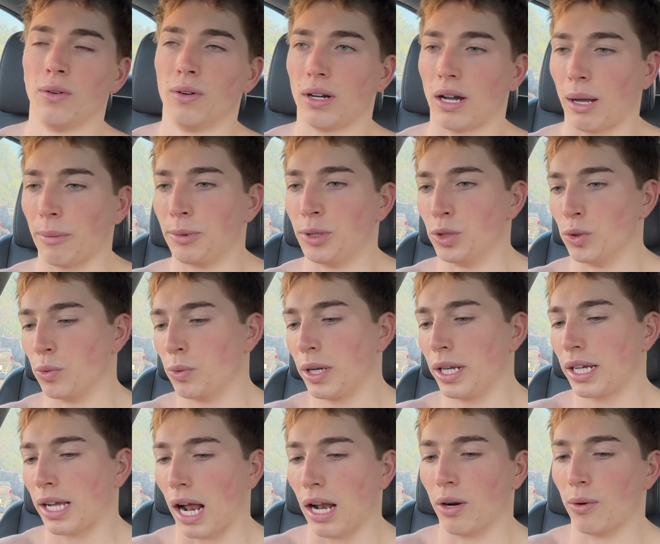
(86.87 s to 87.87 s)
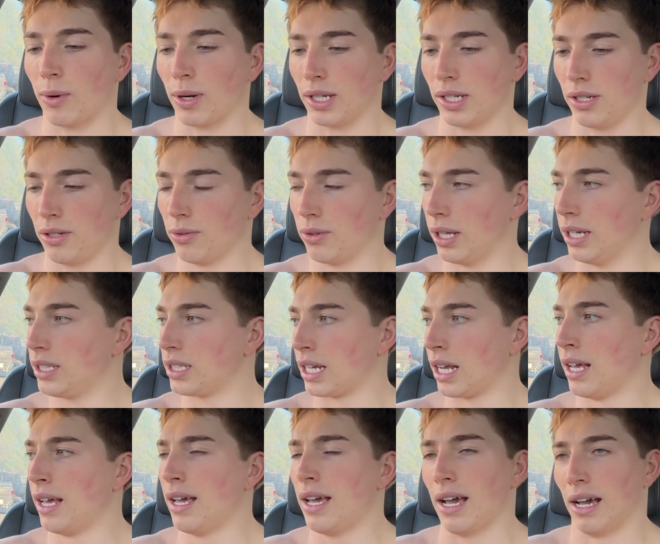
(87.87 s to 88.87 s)
I'm too weak, I don't want to do this.
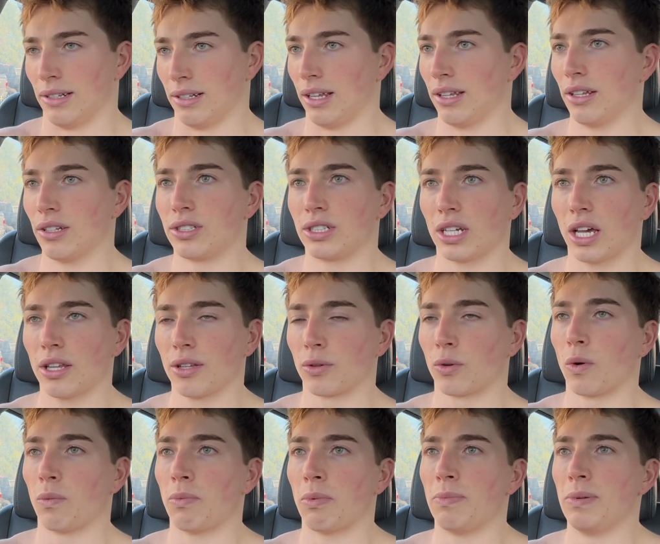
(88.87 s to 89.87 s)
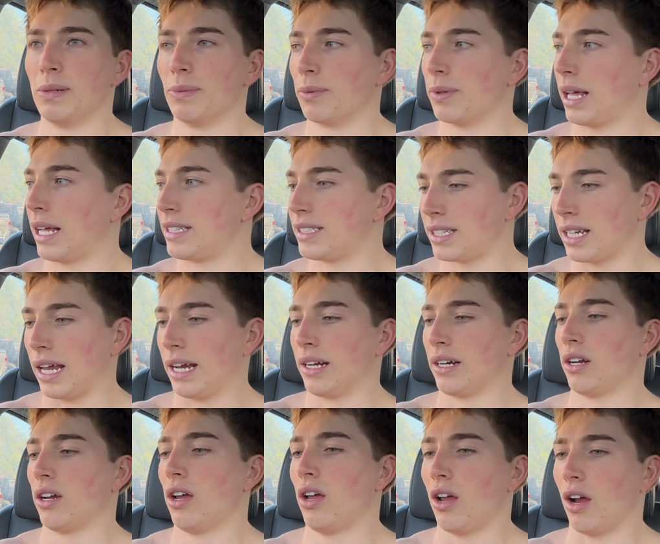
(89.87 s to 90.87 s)
And then there's the other group of people that say,
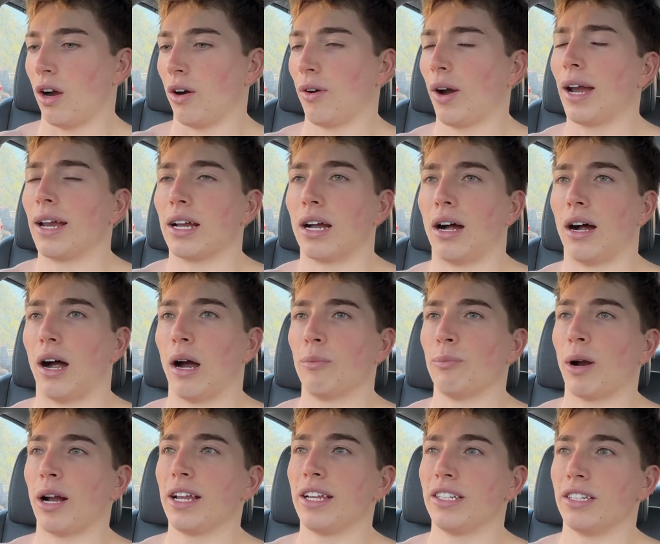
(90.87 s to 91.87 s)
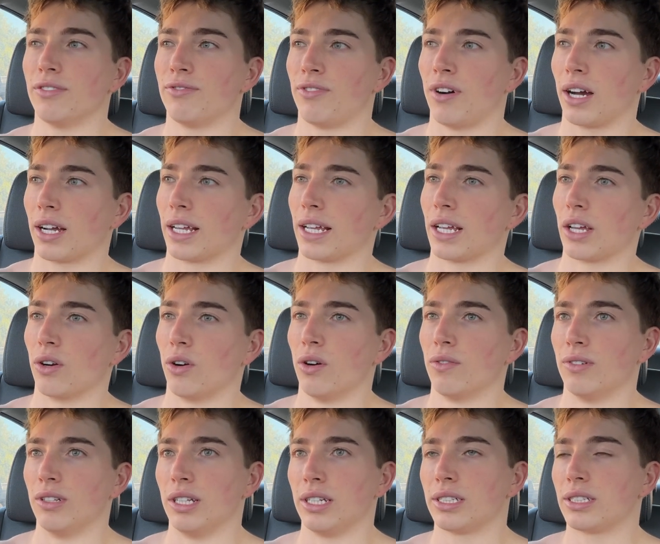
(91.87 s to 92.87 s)
all right, I'm ready to fucking get
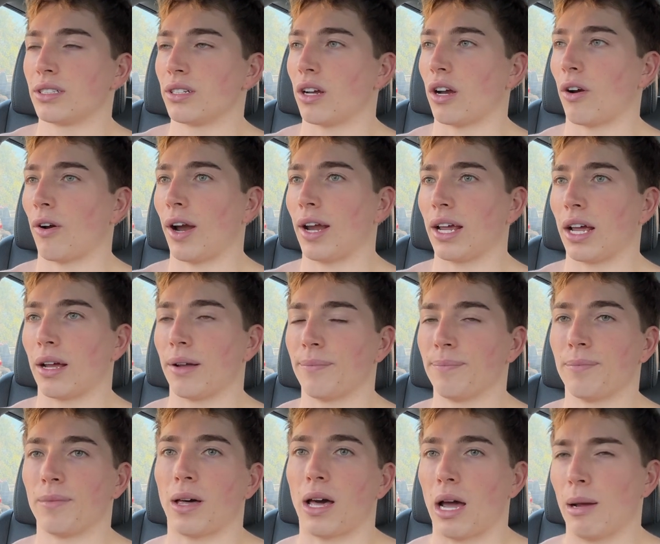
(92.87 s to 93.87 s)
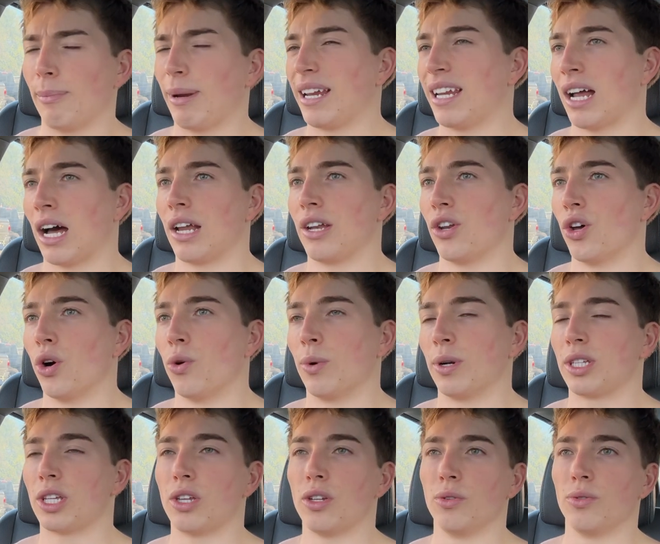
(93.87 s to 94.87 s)
over this, all right? I may not know
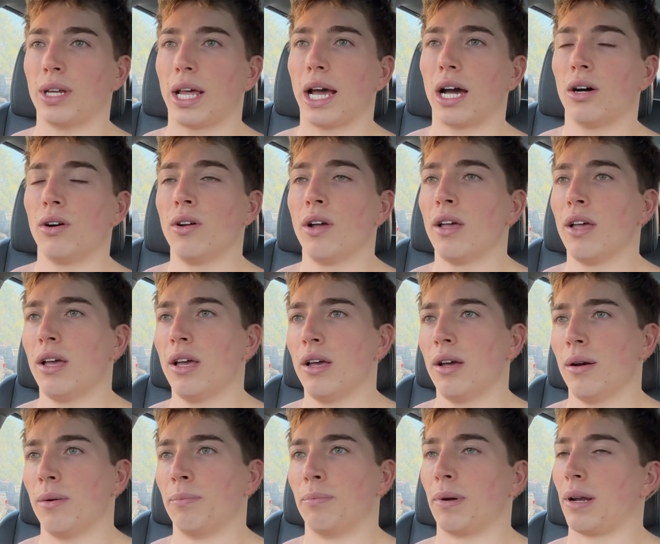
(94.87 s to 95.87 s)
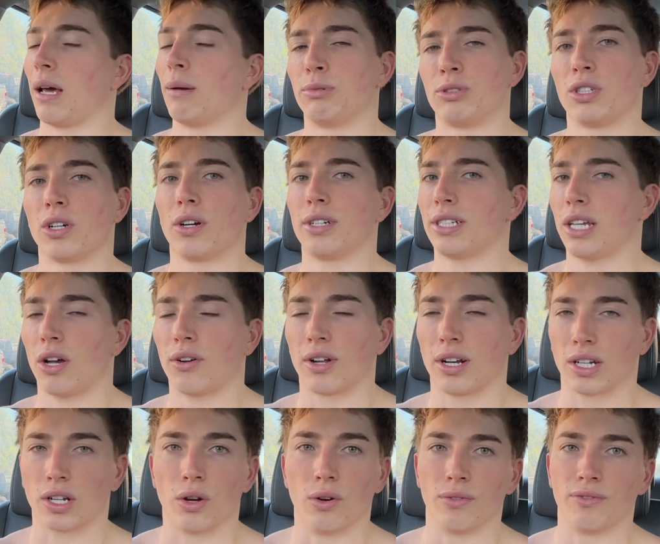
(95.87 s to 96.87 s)
what to do now, but I'm sure as hell going
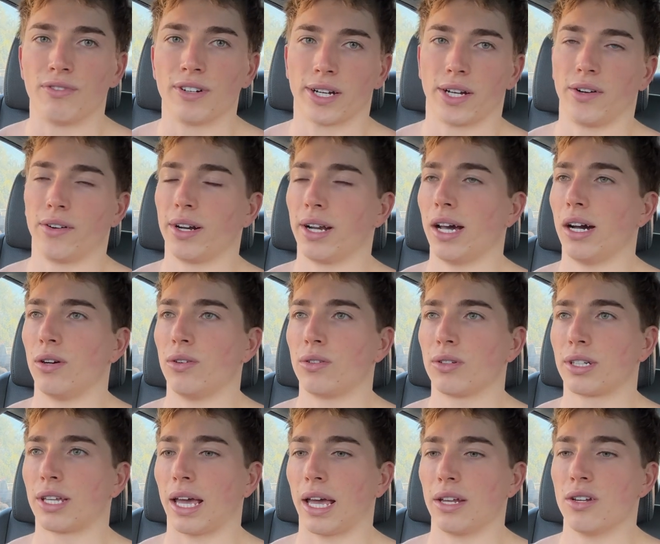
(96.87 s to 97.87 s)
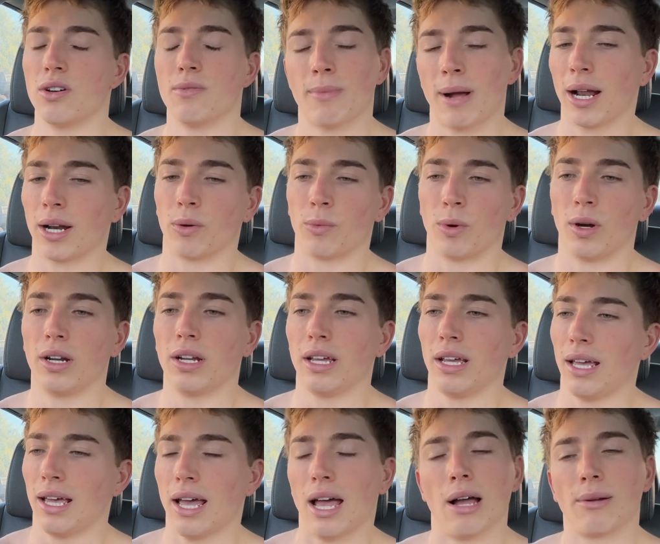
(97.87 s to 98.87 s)
to go and figure it out, okay? No matter what,
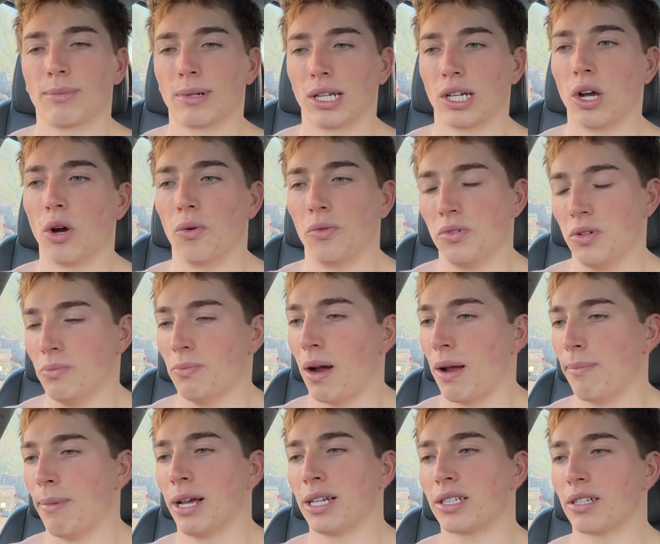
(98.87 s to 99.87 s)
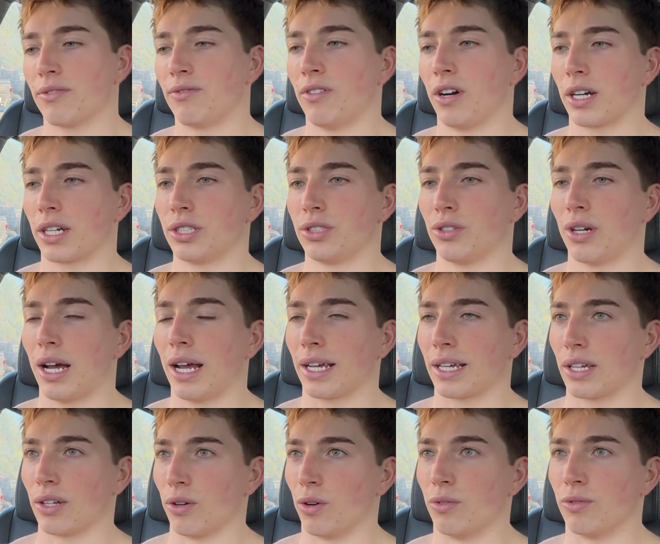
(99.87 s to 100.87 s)
I'm going to go and do my best to fucking try and
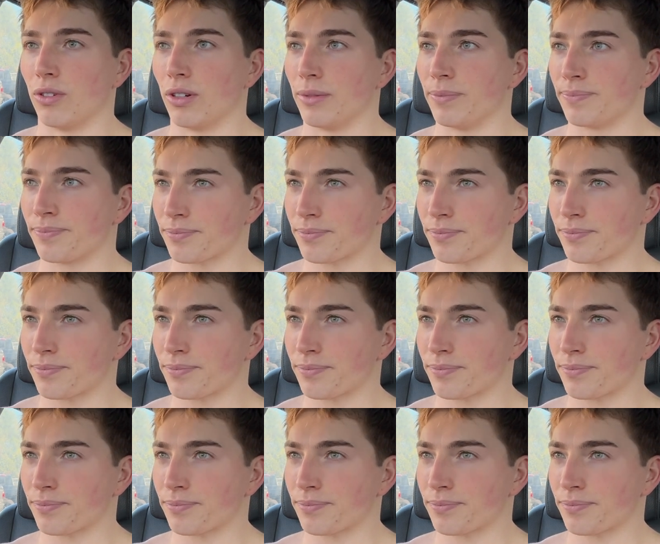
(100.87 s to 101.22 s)
get over it.